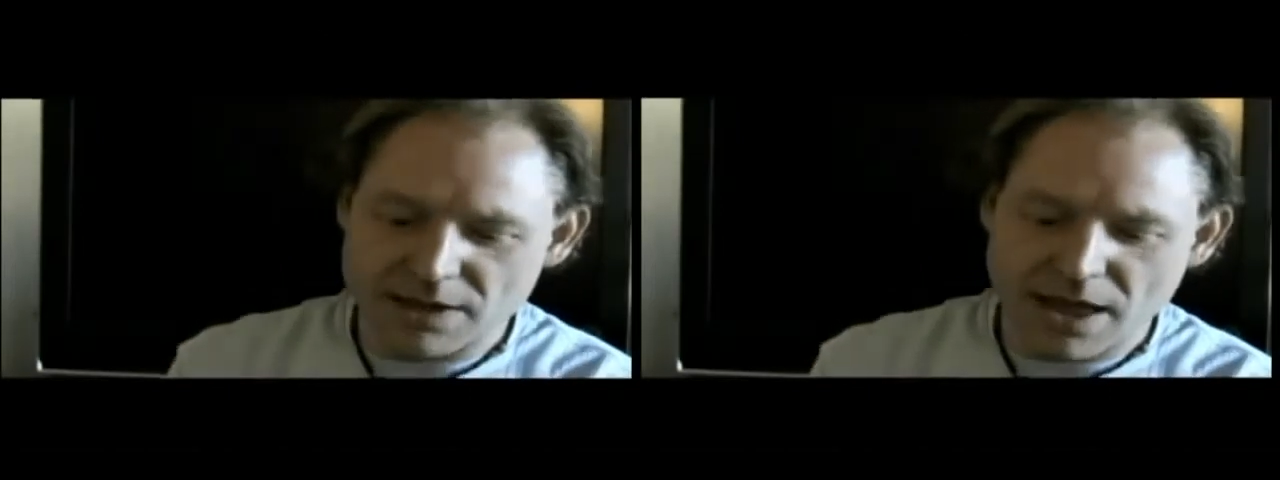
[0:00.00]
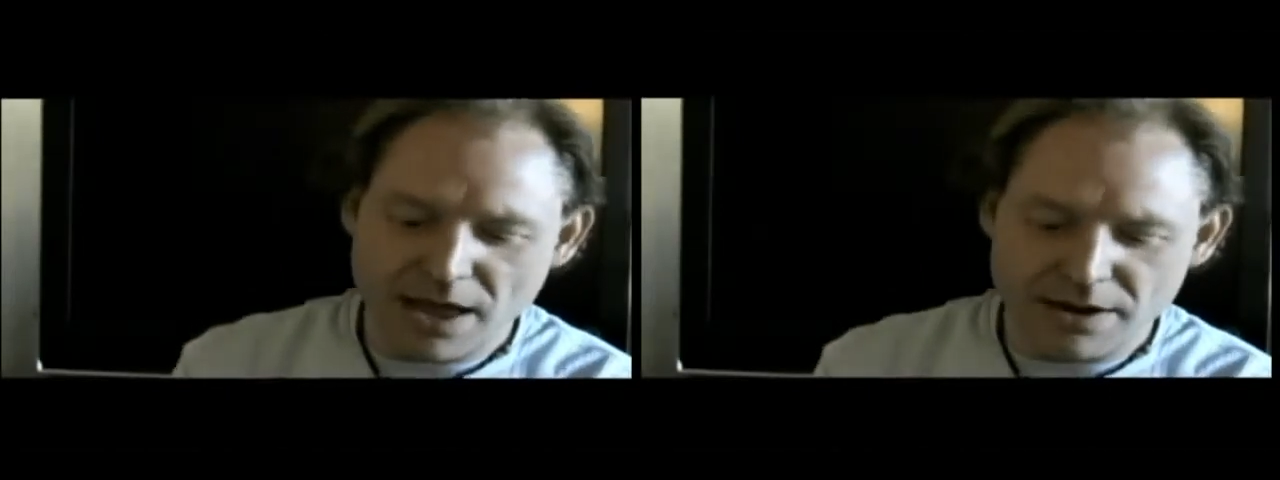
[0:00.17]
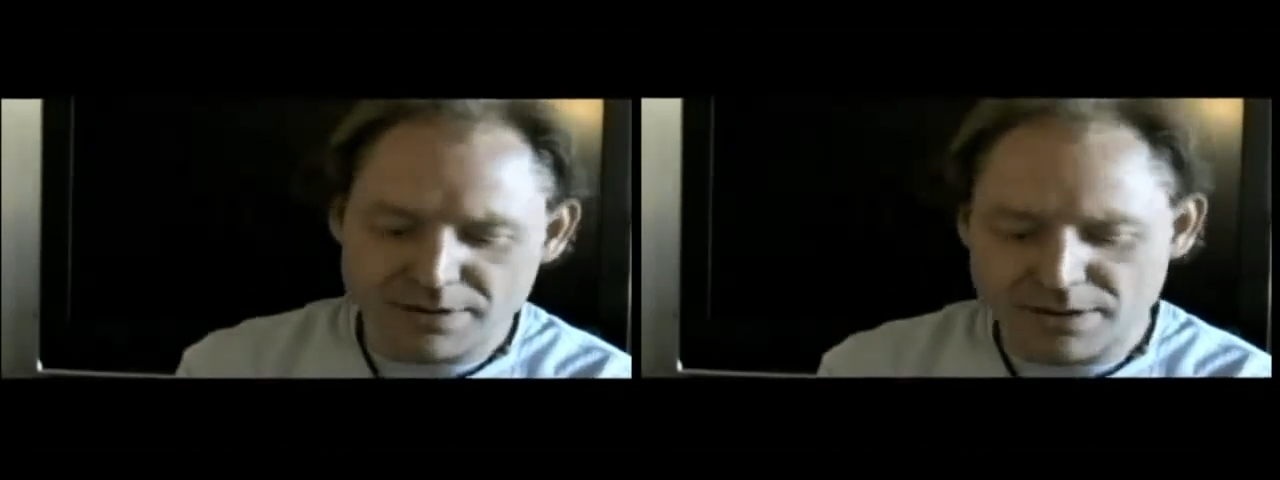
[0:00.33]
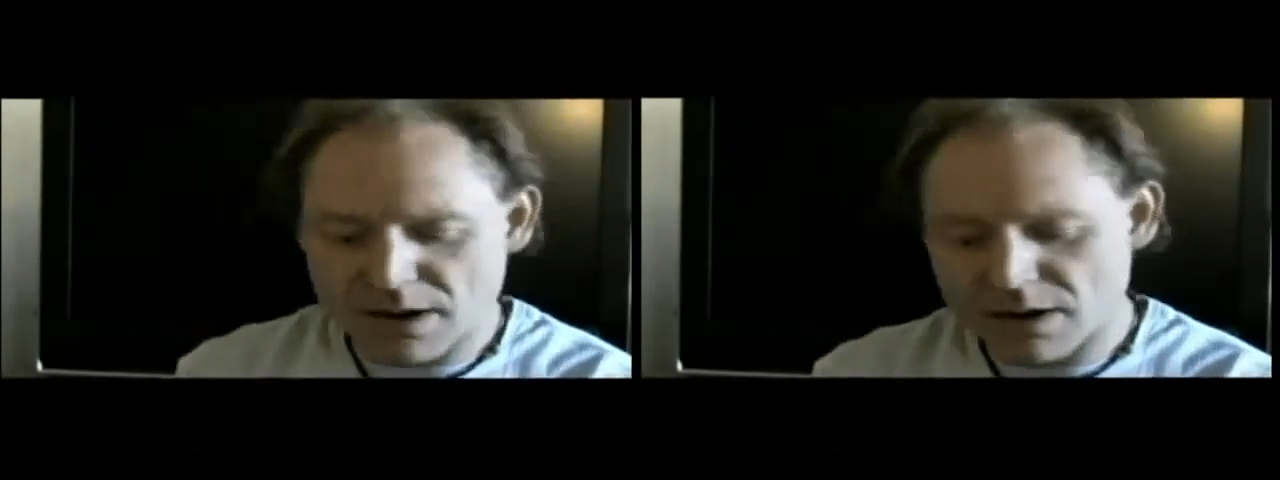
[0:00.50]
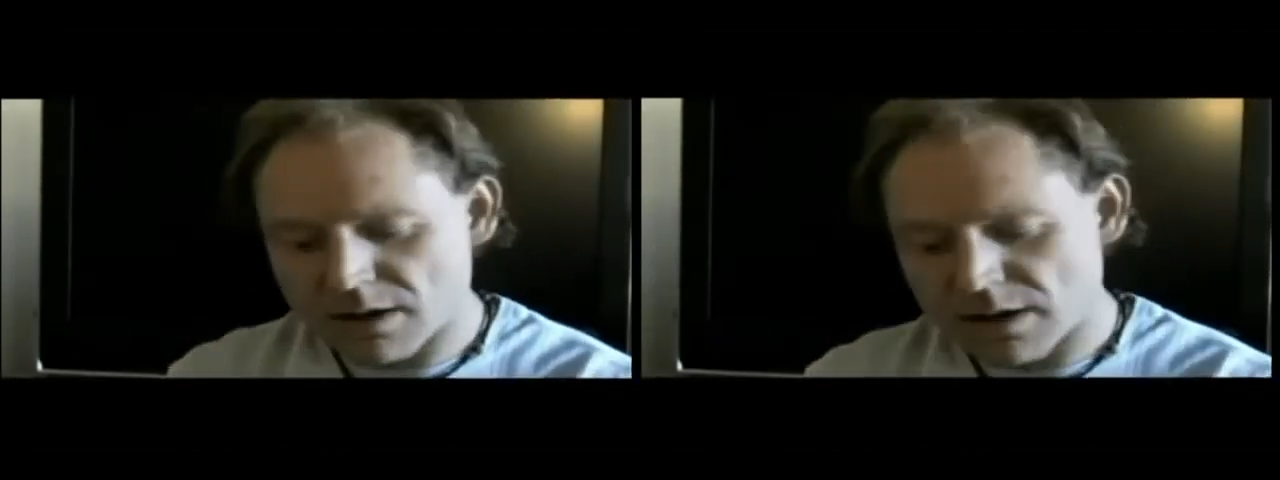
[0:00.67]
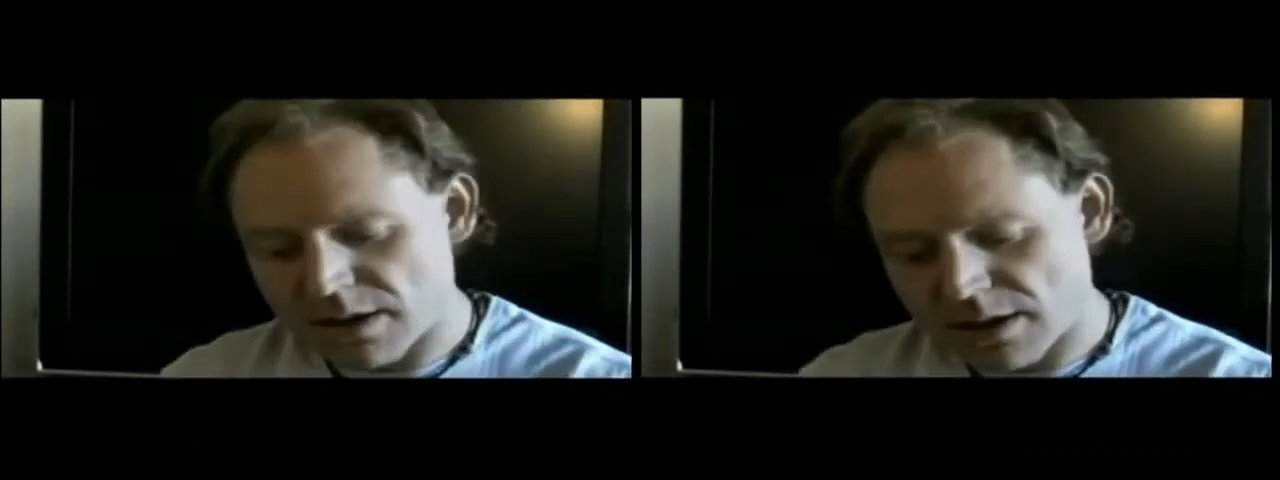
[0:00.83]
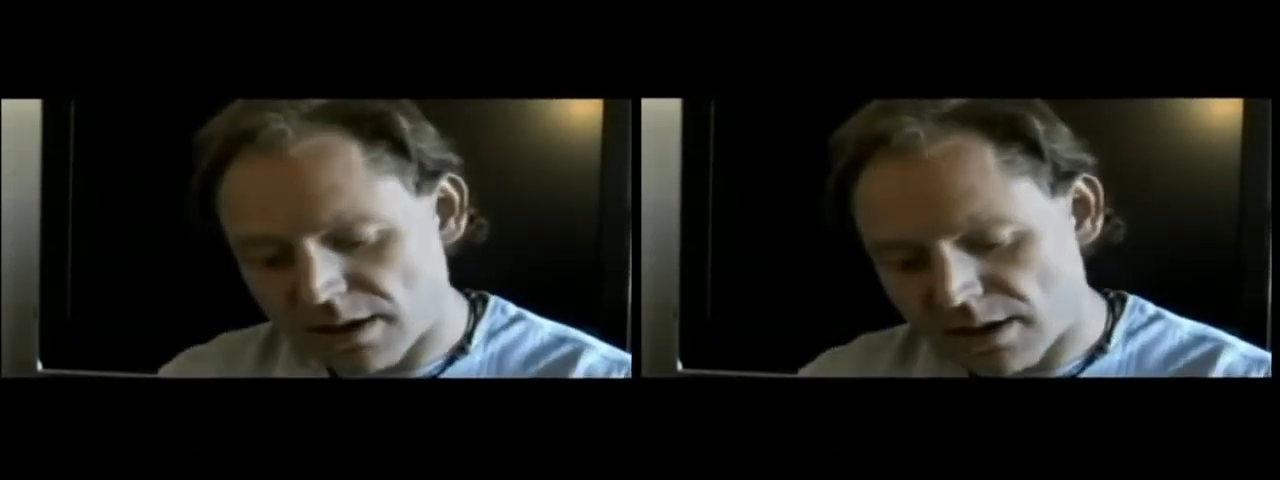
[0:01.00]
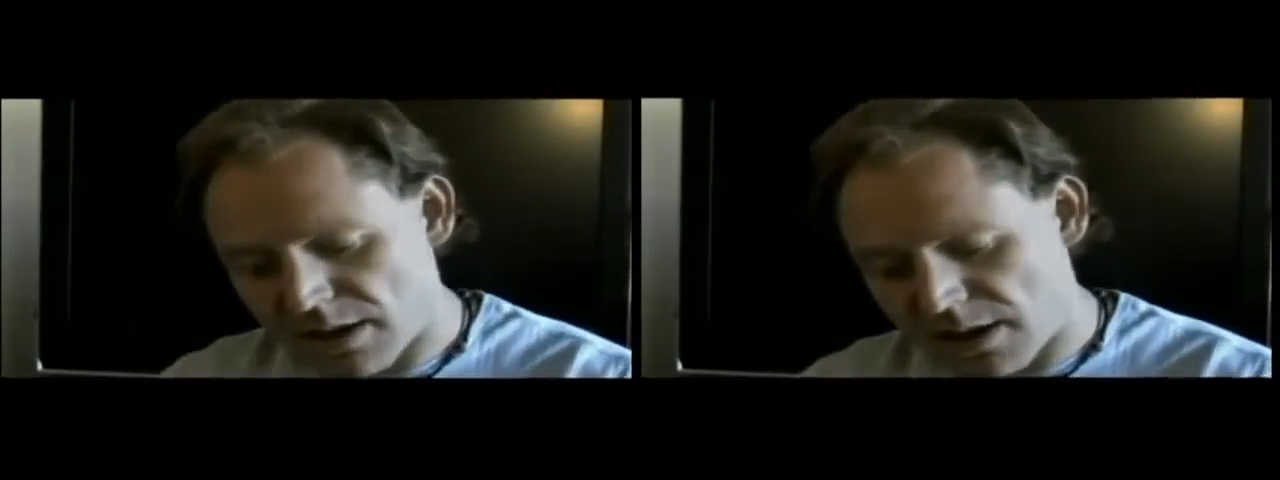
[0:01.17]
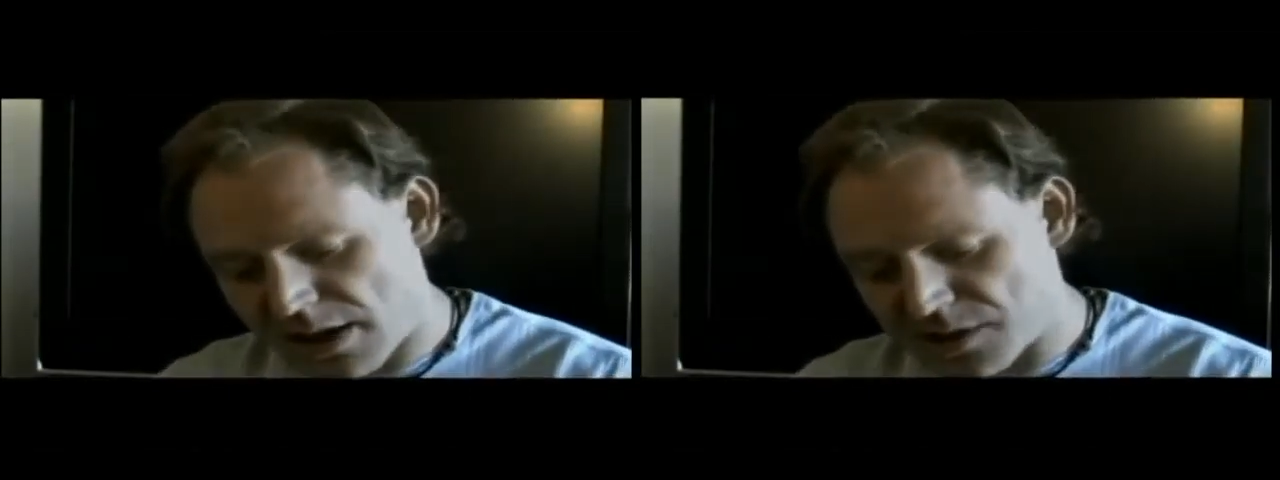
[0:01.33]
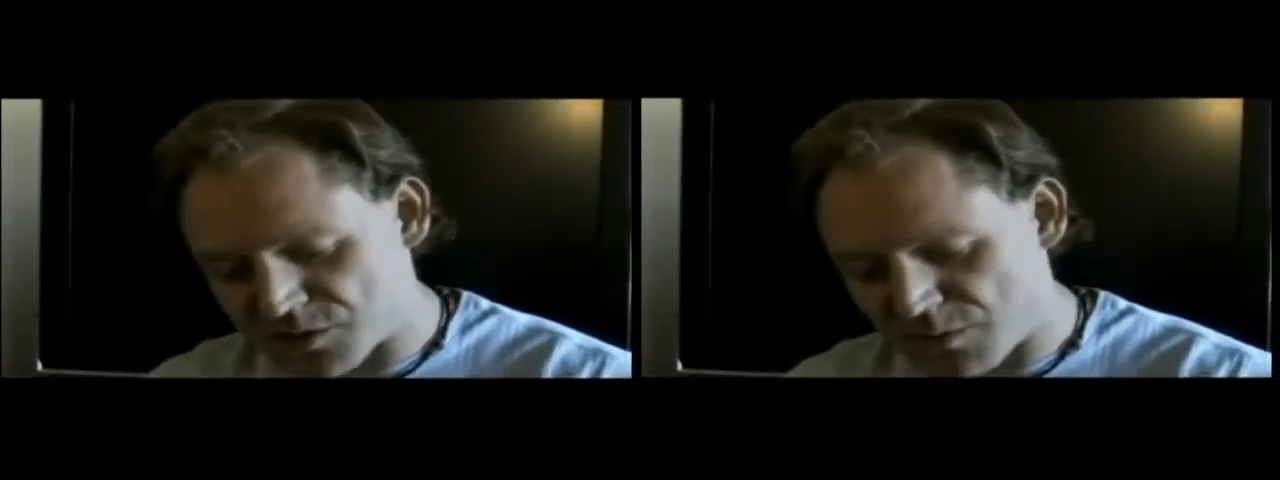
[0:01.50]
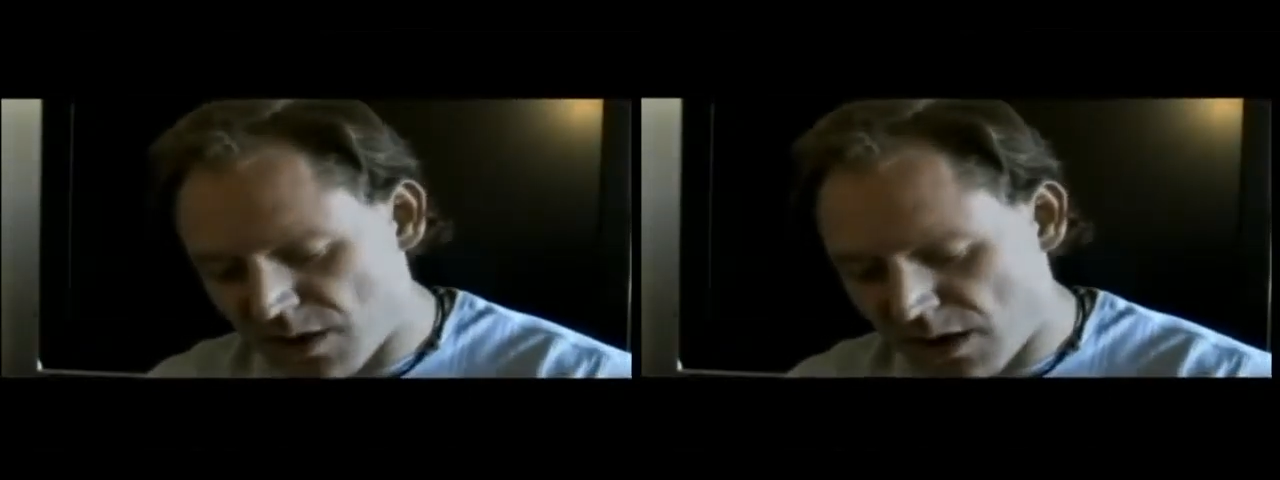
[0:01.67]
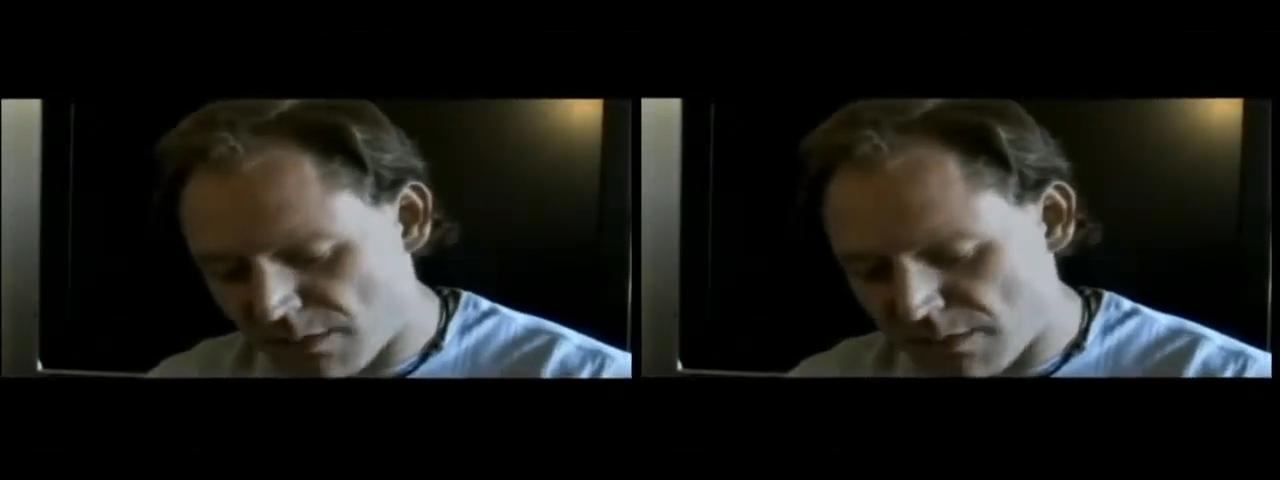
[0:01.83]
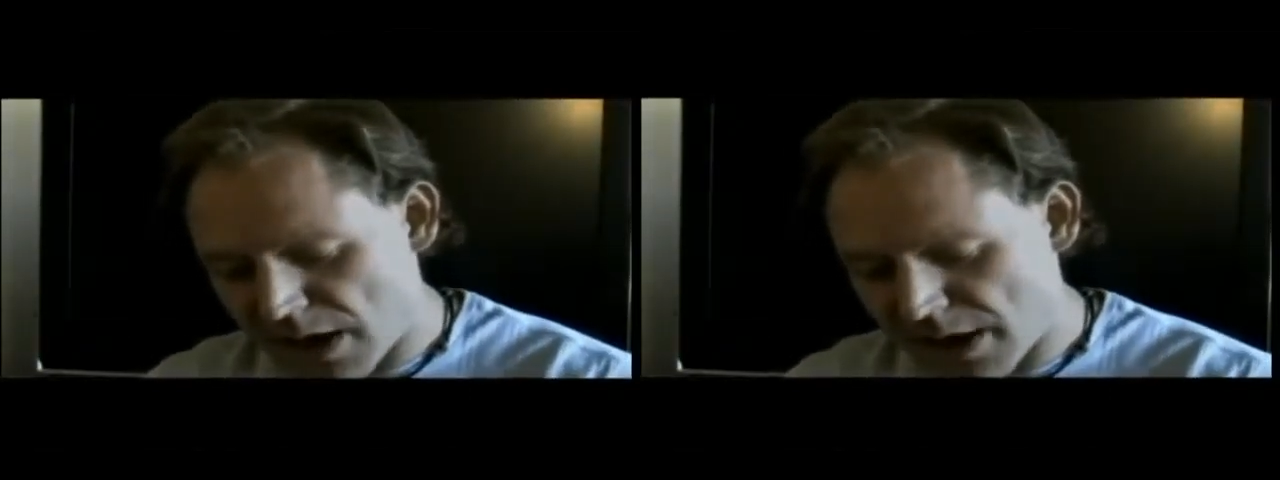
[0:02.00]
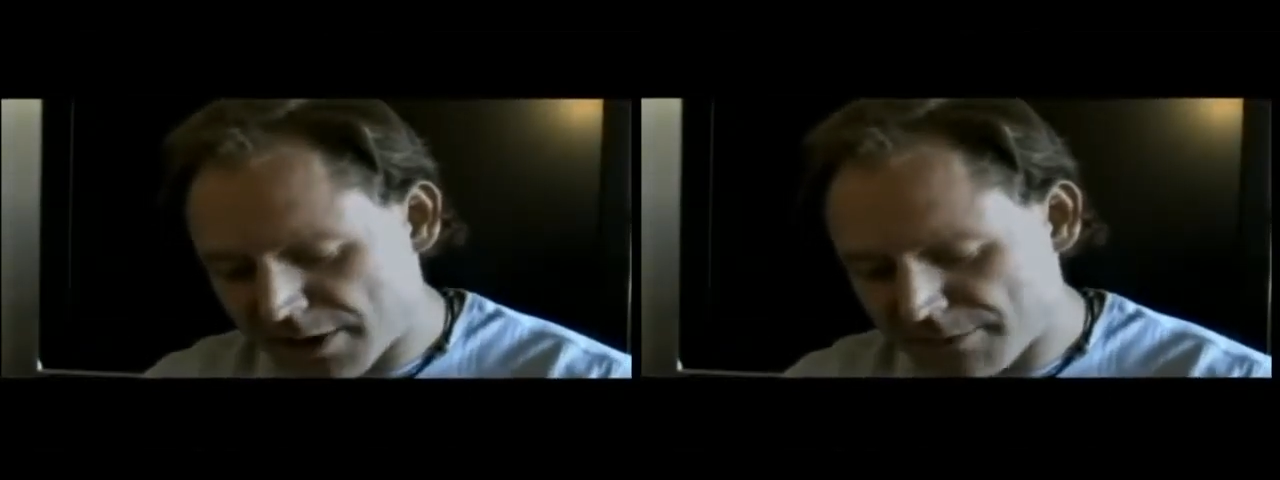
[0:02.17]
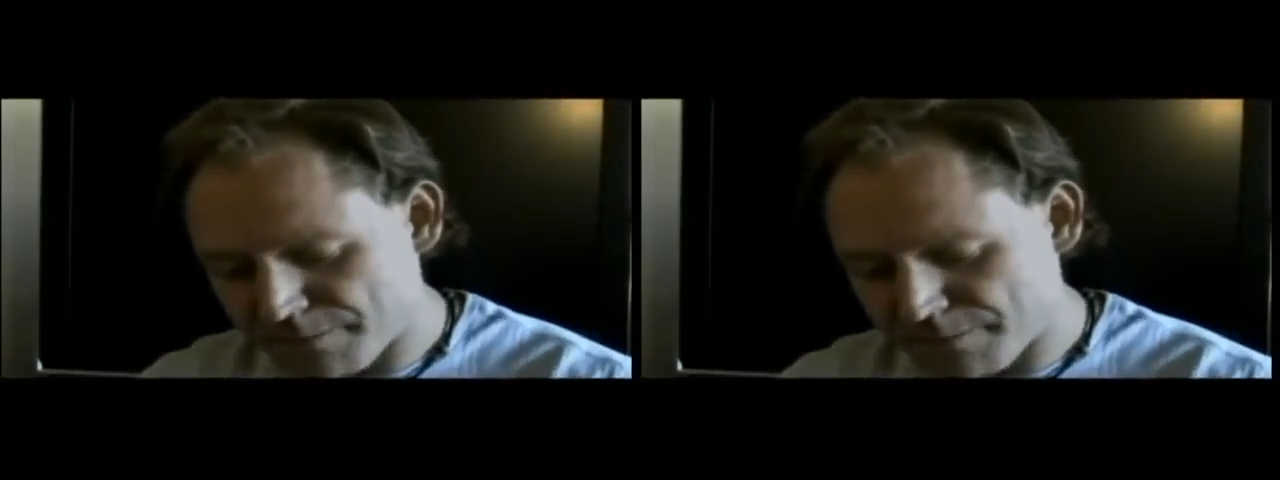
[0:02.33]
that in there as well, Mike.